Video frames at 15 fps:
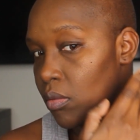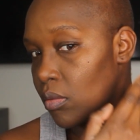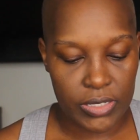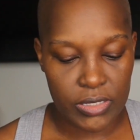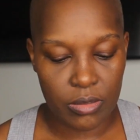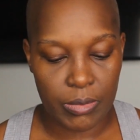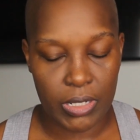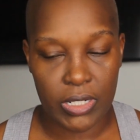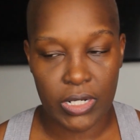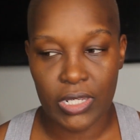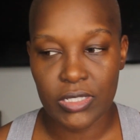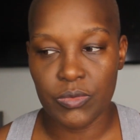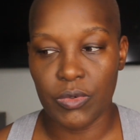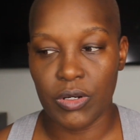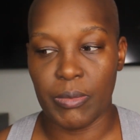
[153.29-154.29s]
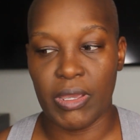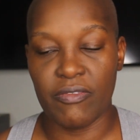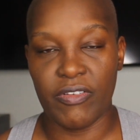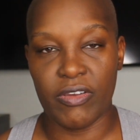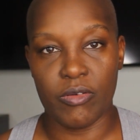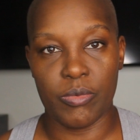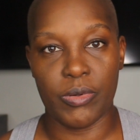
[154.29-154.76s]
So my next one of my
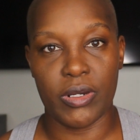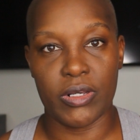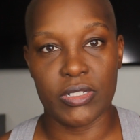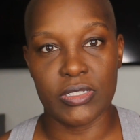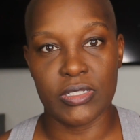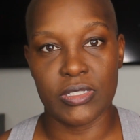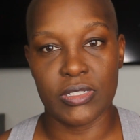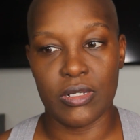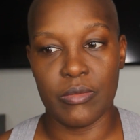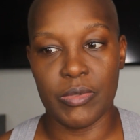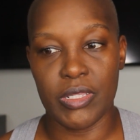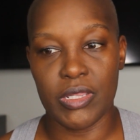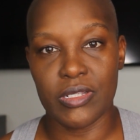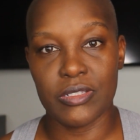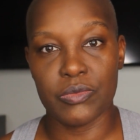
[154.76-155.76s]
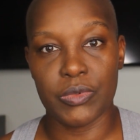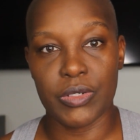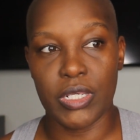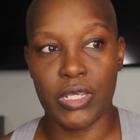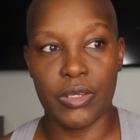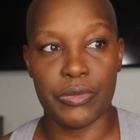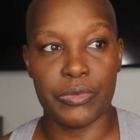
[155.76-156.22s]
favorite products is going to be this one
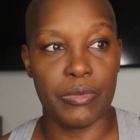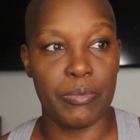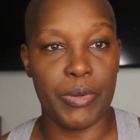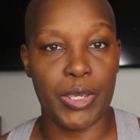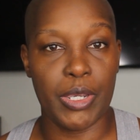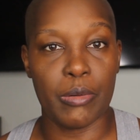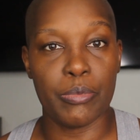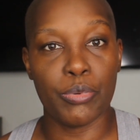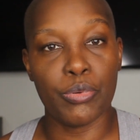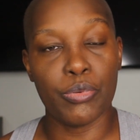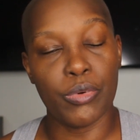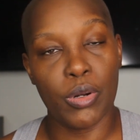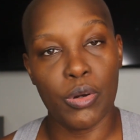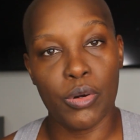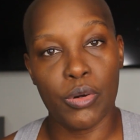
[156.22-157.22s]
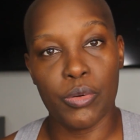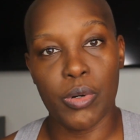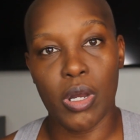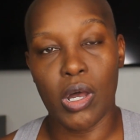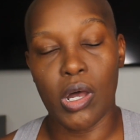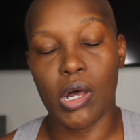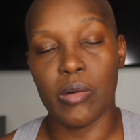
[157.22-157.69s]
here, the Bare Pro
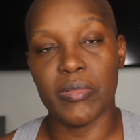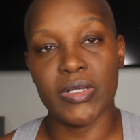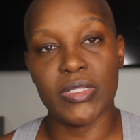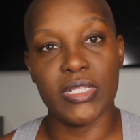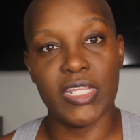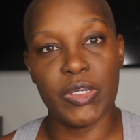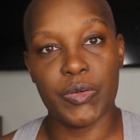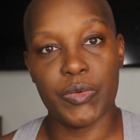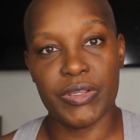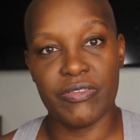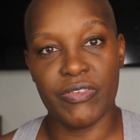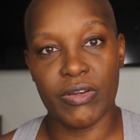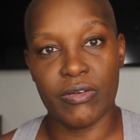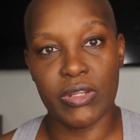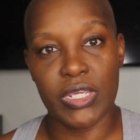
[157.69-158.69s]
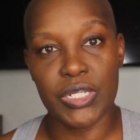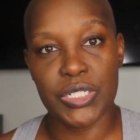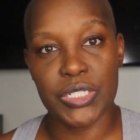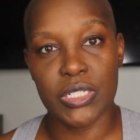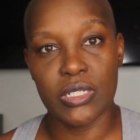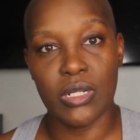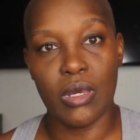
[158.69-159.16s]
liquid
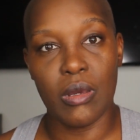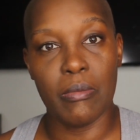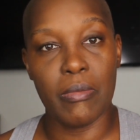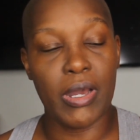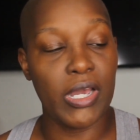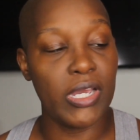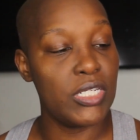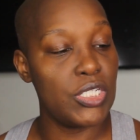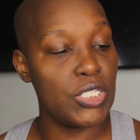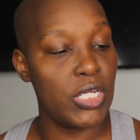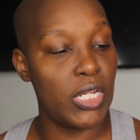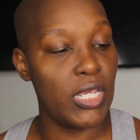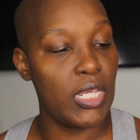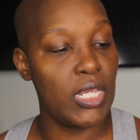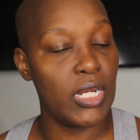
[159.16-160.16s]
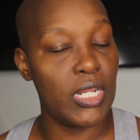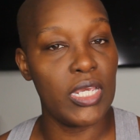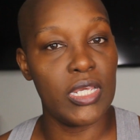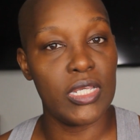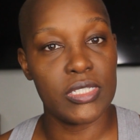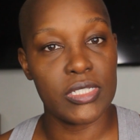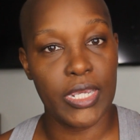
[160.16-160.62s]
foundation. My shade
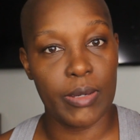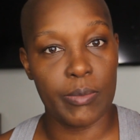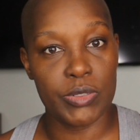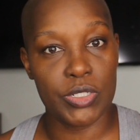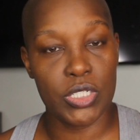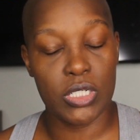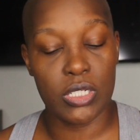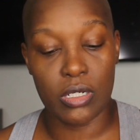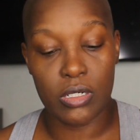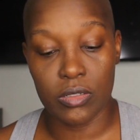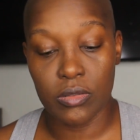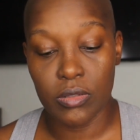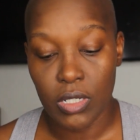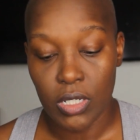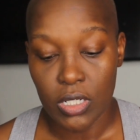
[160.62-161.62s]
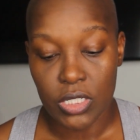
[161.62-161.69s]
is Cappuccino.